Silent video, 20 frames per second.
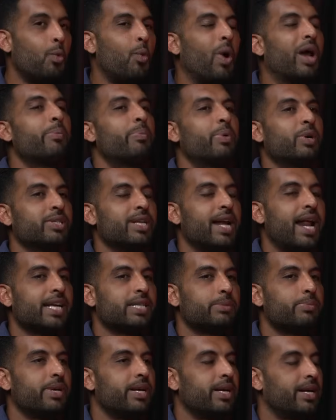One person
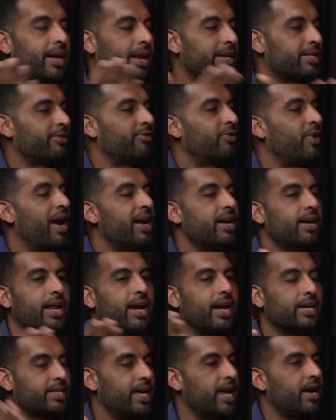asked me as a friend,
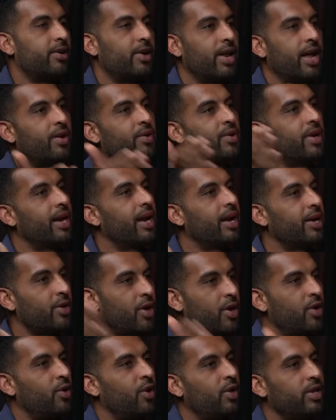and I sat her down and I
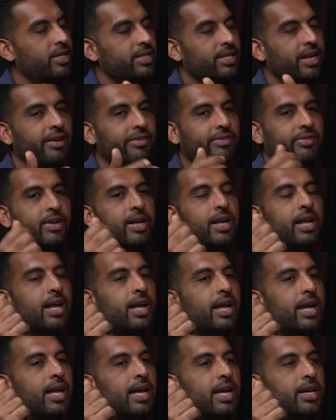taught her all this stuff.
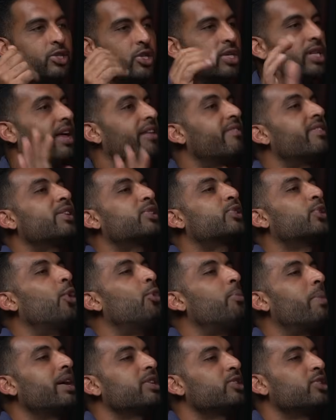She loved it
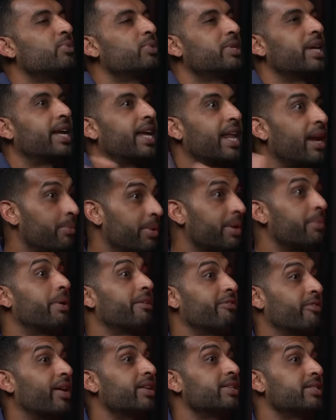so much. She was like, can I bring
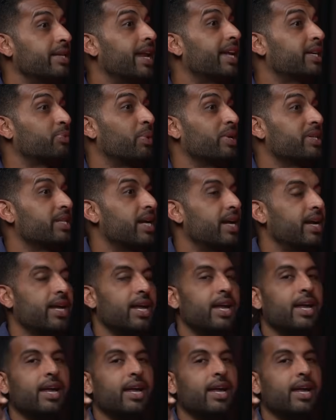my friends next Wednesday?